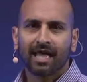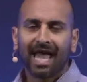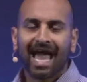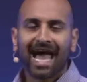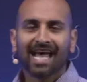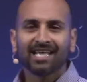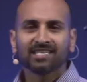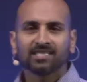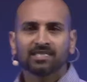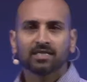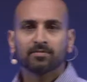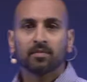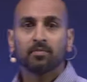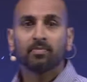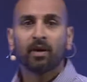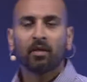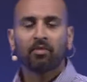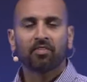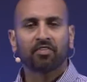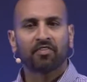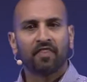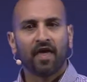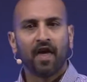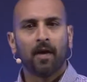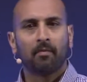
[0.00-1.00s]
Ask them
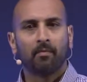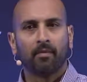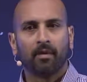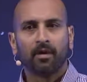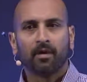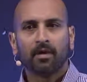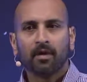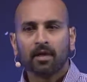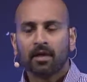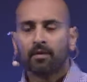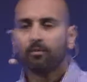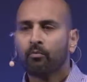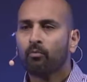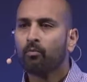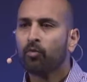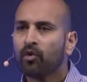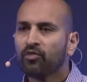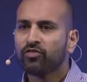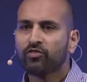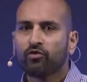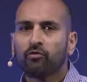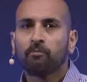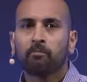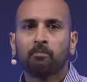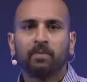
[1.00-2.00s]
about them, what
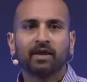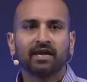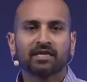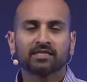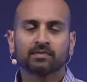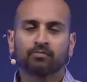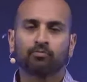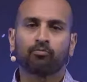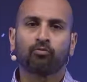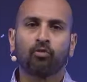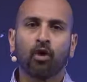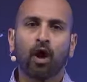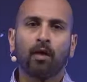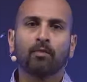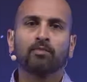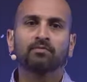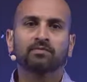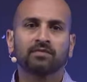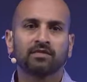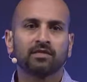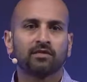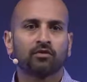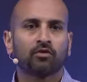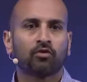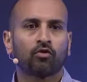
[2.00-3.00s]
their biggest problems
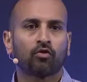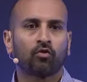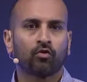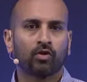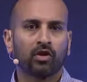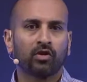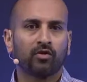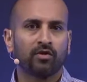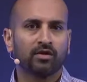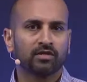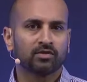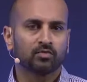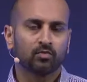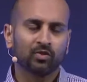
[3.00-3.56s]
in their career is,